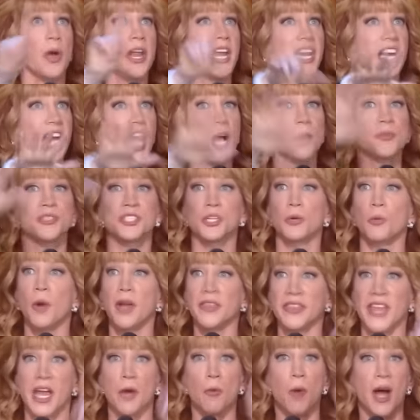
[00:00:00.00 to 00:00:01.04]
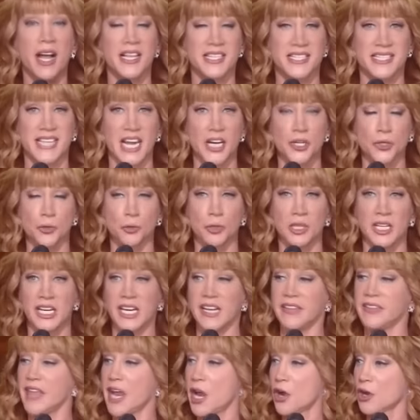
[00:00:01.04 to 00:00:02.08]
when it comes to what they want
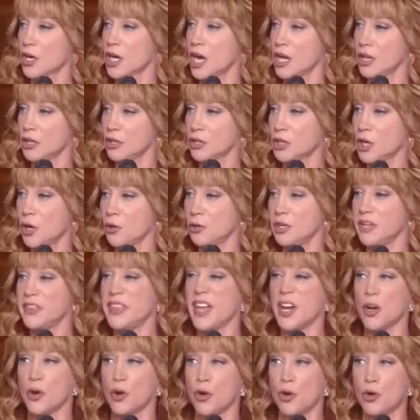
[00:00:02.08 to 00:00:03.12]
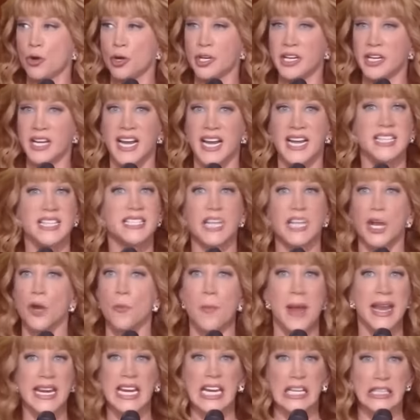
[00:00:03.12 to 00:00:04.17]
sexually they are color coded they are organized they
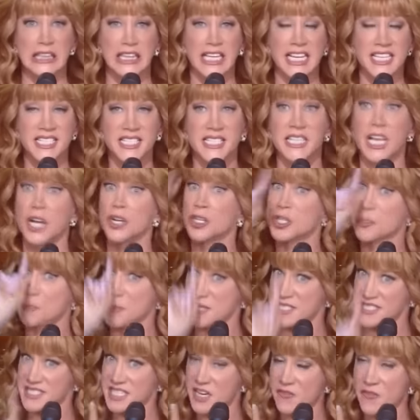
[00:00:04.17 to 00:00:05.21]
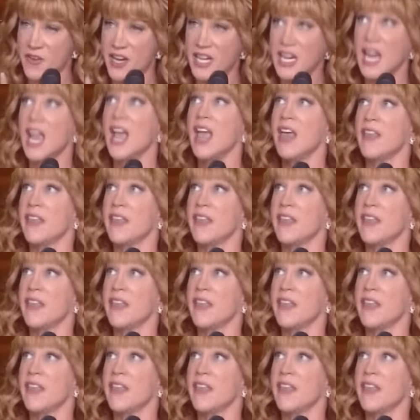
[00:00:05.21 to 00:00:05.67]
are making lists they are specific